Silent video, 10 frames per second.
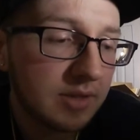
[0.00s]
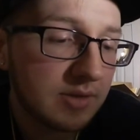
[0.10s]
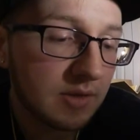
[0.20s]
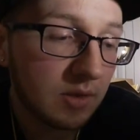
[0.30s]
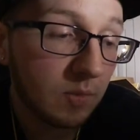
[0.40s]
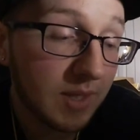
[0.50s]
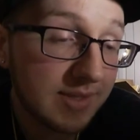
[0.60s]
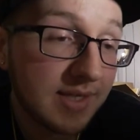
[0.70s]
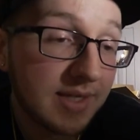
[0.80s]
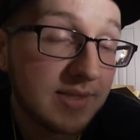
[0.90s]
So,
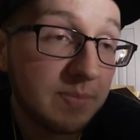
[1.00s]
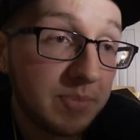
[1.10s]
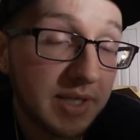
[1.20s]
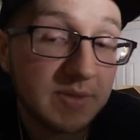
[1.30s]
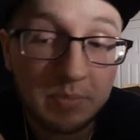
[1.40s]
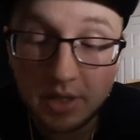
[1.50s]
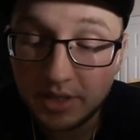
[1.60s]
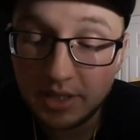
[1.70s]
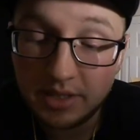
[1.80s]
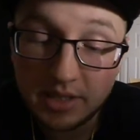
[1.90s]
Wednesday is the biggest bar
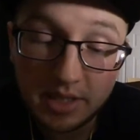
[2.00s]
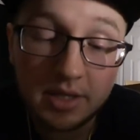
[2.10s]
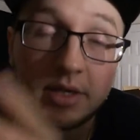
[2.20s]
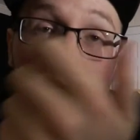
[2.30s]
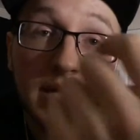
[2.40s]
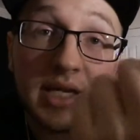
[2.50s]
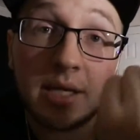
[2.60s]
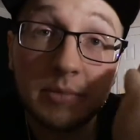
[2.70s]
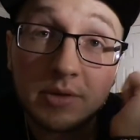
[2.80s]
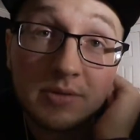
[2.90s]
night of the year, and
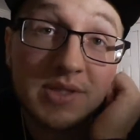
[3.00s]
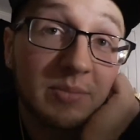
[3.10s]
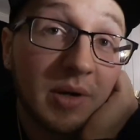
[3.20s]
I'm closing